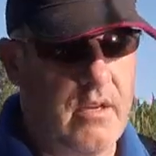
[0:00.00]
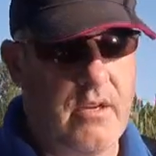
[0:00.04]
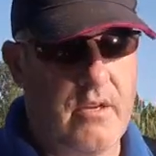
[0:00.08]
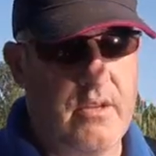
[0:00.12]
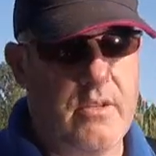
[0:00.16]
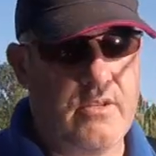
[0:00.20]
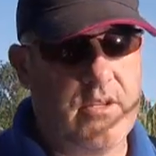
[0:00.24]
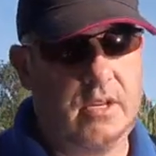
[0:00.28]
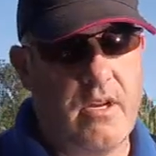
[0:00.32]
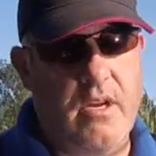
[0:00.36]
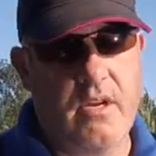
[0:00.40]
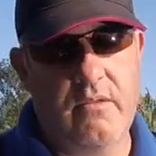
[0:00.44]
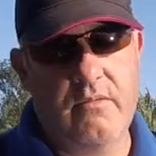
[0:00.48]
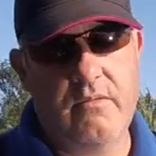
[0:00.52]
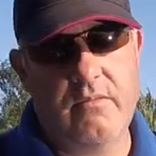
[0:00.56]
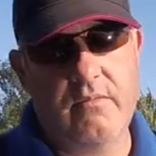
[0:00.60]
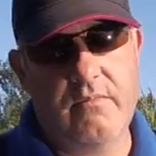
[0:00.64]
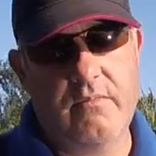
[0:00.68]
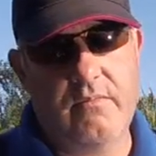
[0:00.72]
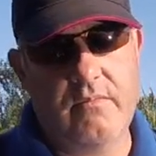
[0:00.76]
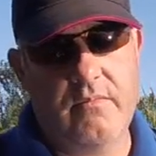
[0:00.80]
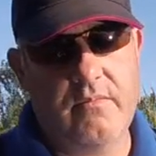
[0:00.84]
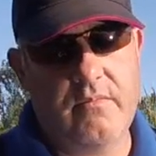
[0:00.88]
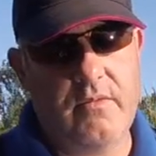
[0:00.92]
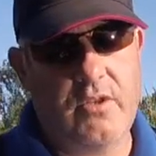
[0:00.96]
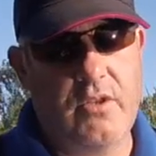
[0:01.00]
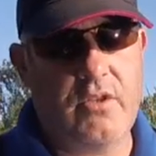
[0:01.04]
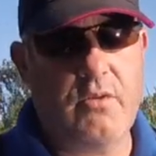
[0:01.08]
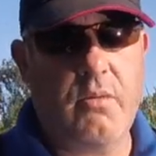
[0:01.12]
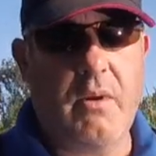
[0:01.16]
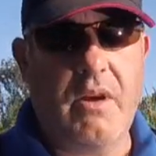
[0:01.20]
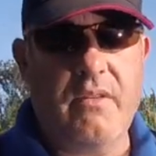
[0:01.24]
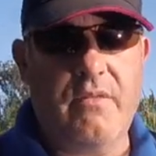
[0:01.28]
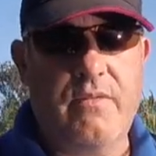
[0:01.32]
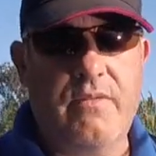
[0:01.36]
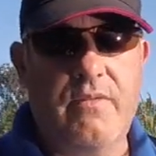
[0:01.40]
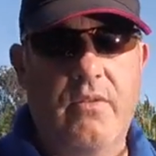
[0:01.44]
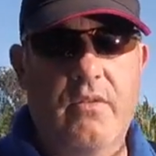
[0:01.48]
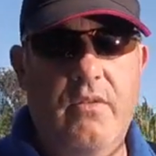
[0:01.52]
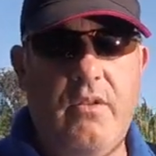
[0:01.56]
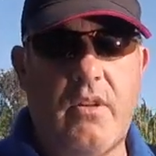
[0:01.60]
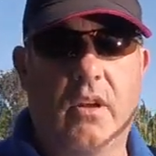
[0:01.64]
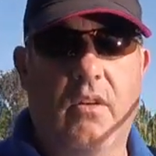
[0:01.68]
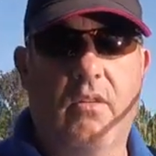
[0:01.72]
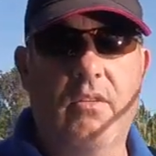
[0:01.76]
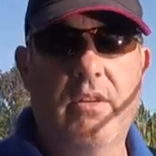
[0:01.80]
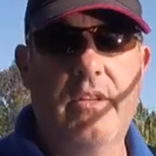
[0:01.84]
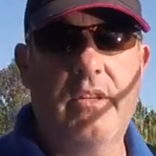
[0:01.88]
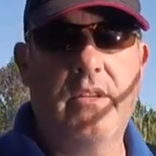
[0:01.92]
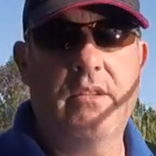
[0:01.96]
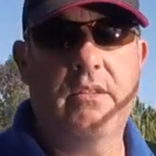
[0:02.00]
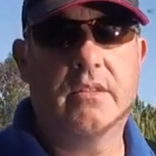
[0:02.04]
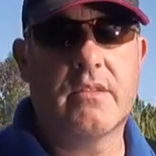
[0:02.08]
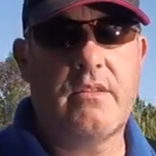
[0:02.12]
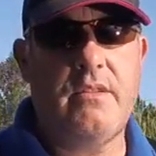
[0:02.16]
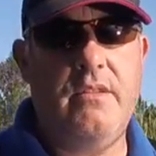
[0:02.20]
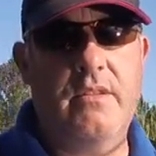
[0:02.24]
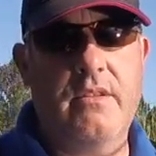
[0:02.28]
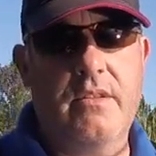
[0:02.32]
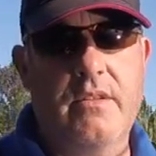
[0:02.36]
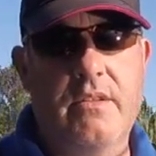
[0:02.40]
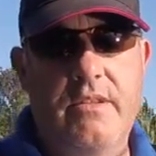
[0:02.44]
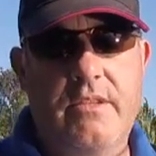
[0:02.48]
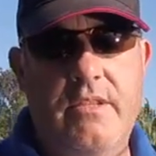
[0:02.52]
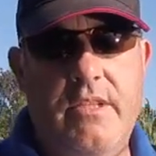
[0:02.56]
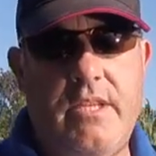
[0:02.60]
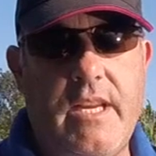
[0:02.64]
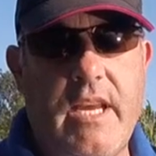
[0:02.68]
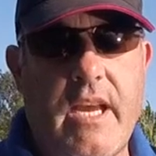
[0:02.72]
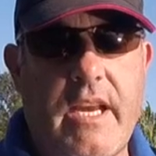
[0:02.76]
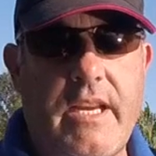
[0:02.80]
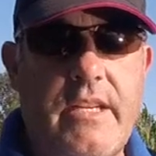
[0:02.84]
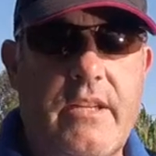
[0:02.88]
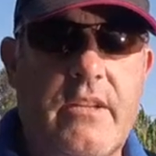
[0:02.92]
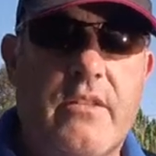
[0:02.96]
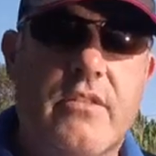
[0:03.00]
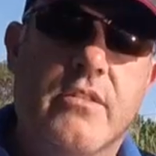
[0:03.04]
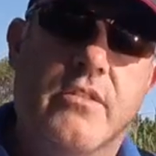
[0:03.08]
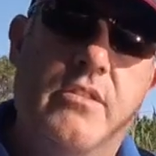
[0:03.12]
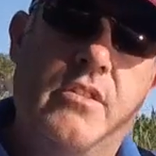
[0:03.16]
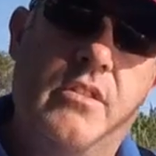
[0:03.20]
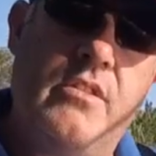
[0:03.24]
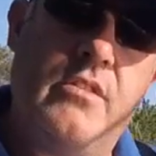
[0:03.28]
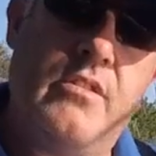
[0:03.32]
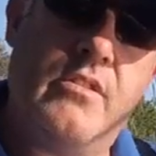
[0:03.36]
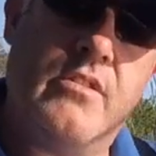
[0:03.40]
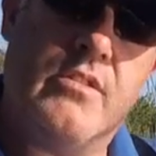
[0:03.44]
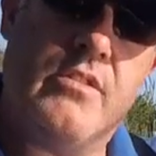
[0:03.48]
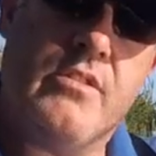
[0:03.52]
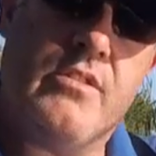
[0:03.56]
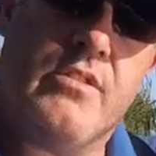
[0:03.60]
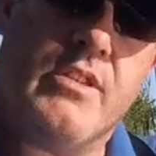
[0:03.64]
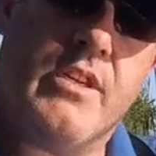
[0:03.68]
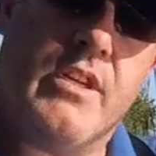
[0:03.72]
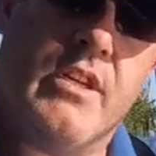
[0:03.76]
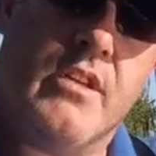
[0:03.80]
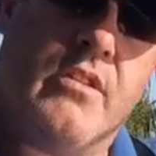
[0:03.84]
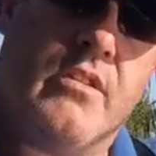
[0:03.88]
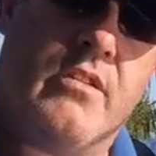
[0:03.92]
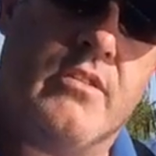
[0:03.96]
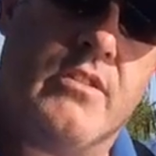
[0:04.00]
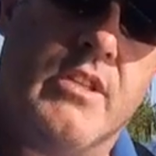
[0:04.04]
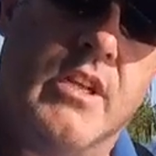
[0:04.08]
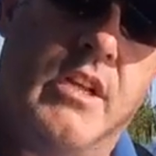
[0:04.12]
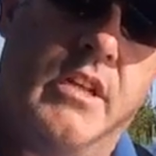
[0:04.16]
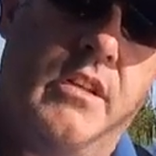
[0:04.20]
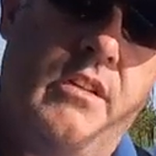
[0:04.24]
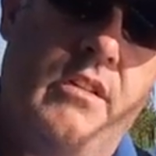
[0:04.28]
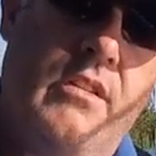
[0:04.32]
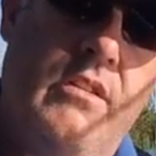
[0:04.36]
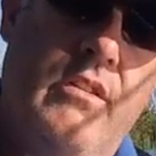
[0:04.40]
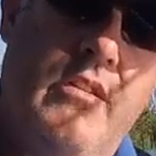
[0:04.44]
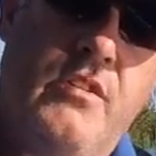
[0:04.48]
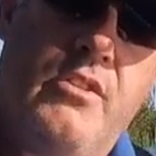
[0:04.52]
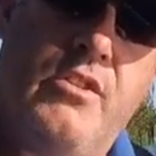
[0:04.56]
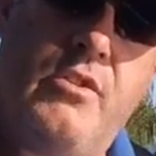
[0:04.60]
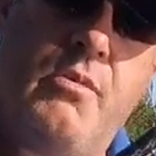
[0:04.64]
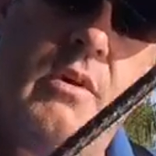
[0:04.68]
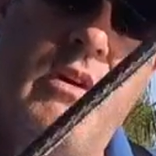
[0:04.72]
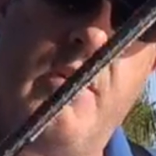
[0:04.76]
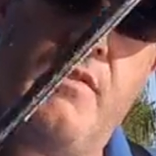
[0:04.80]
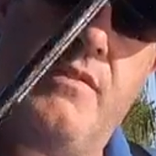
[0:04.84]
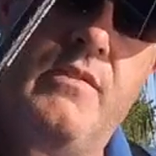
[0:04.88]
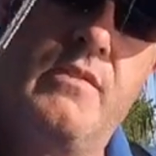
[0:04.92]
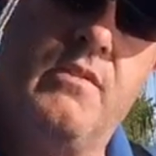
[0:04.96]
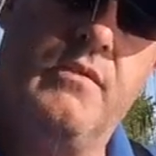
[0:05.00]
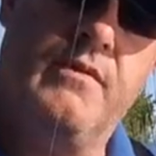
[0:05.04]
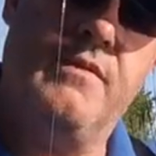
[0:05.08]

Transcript: So the 12 foot line is Cadence CR10 12 foot